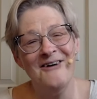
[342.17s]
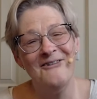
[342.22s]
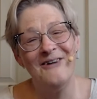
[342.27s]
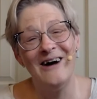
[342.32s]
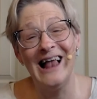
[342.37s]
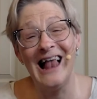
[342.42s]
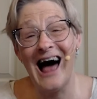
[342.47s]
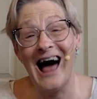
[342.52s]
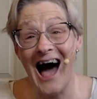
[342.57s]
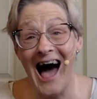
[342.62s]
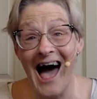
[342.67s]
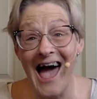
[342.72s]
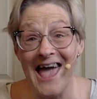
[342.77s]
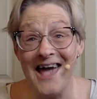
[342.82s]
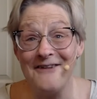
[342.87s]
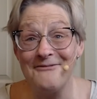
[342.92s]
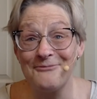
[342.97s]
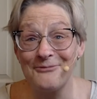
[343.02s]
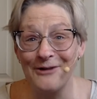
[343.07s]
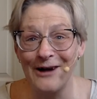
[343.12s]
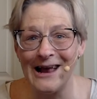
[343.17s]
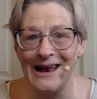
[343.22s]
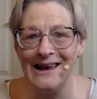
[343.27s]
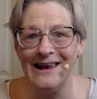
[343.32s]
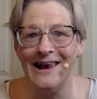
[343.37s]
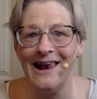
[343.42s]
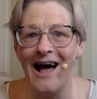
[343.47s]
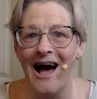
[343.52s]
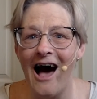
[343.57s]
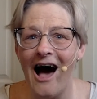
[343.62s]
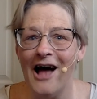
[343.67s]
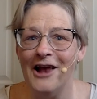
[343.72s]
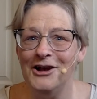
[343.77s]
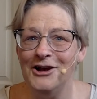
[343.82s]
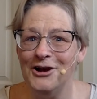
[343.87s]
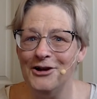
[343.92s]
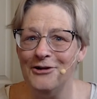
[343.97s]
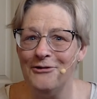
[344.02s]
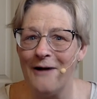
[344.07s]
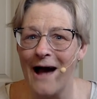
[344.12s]
Well, I have written a
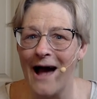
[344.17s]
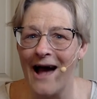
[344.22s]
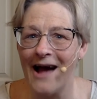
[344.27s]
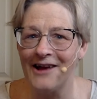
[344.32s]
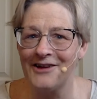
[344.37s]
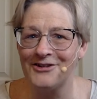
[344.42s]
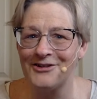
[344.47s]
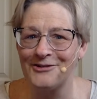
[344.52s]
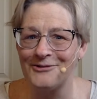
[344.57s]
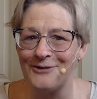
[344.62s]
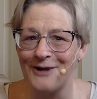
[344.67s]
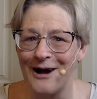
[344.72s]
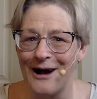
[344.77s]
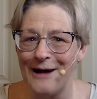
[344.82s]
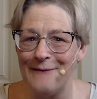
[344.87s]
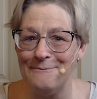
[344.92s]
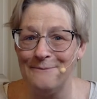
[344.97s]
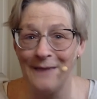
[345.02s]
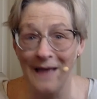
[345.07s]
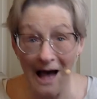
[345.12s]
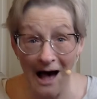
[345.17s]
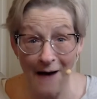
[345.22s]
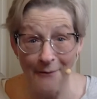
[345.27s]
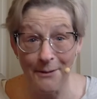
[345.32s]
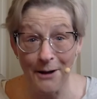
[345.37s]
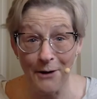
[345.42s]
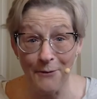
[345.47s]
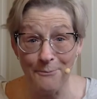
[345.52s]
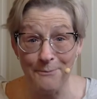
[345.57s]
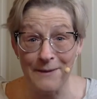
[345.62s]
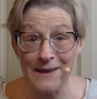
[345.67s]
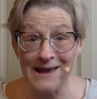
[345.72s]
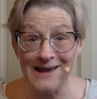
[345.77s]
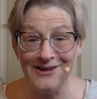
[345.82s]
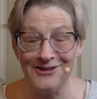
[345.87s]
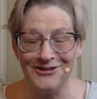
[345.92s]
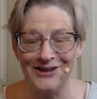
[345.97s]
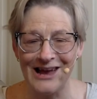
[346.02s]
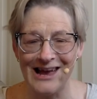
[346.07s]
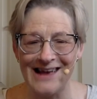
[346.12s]
new action rhyme about
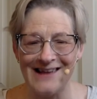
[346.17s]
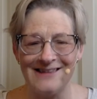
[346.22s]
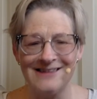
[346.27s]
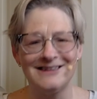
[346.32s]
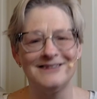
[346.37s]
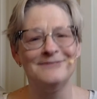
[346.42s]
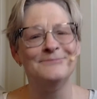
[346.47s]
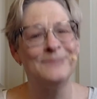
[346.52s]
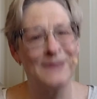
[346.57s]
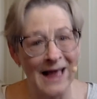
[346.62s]
PJs.